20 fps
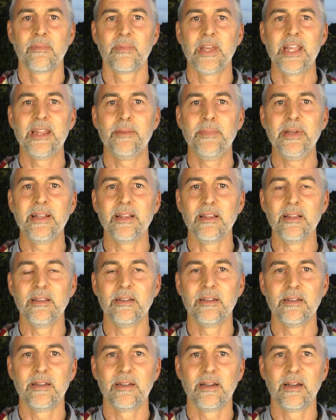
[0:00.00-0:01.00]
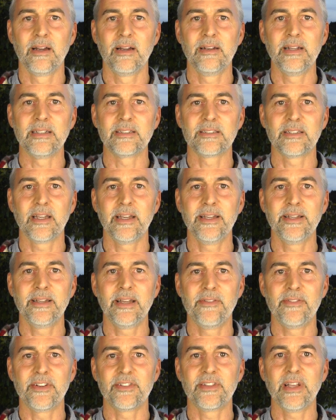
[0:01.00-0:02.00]
in the middle, let's say,
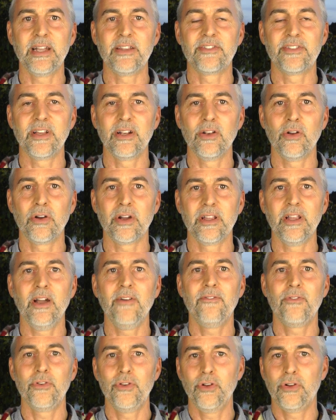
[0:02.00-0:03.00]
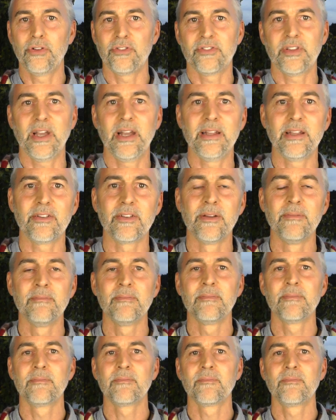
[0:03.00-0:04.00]
if it stayed still long enough, or you could stay in it,
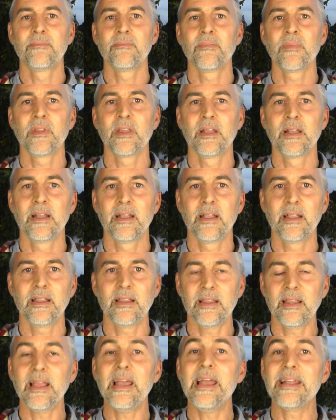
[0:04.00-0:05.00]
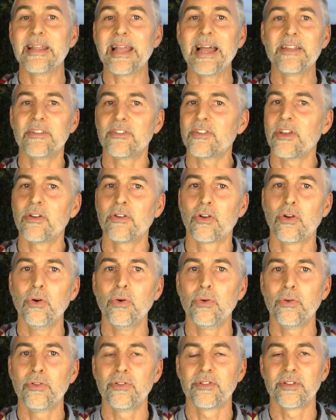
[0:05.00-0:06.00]
it has its own
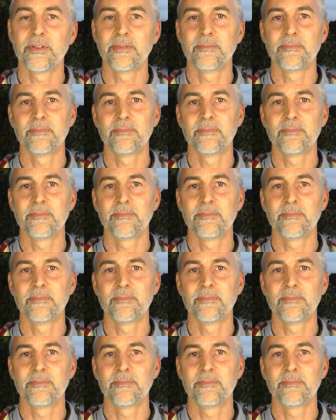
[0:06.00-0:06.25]
course.